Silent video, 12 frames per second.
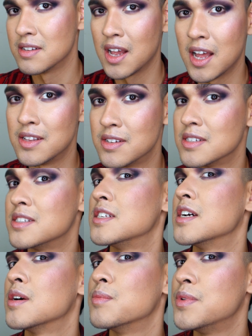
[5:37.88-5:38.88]
And you can
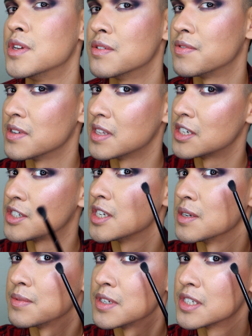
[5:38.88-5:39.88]
see how beautiful that
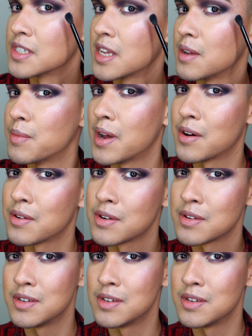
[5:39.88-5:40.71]
shape just came out,